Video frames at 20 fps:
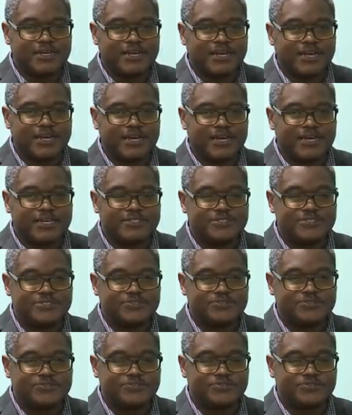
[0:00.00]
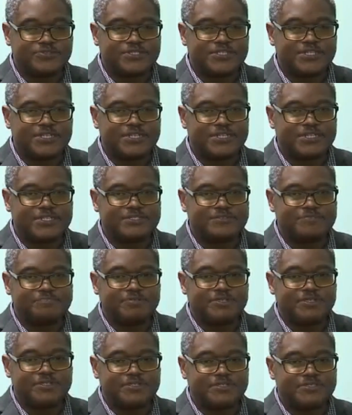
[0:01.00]
And you're taking a
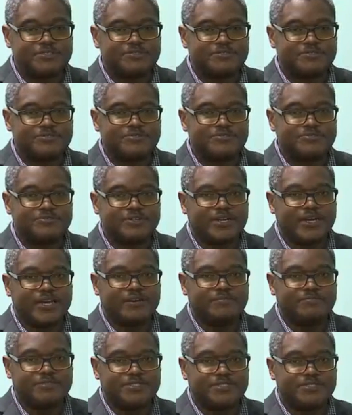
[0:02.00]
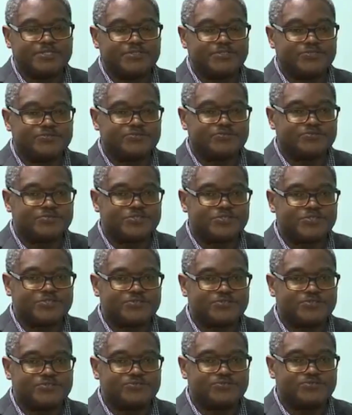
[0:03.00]
pill to empty the uterus
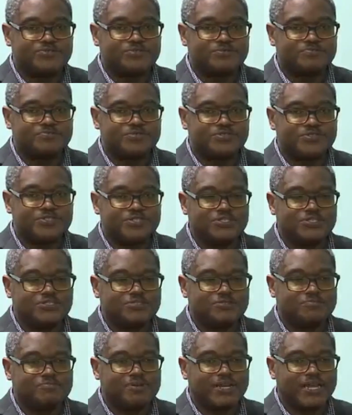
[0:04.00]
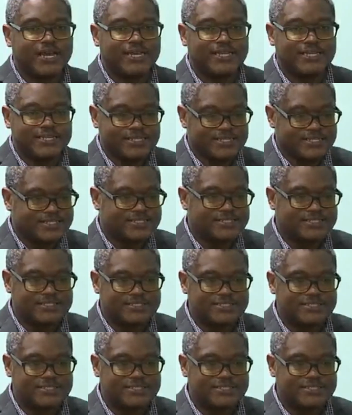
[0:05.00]
or doing a procedure blindly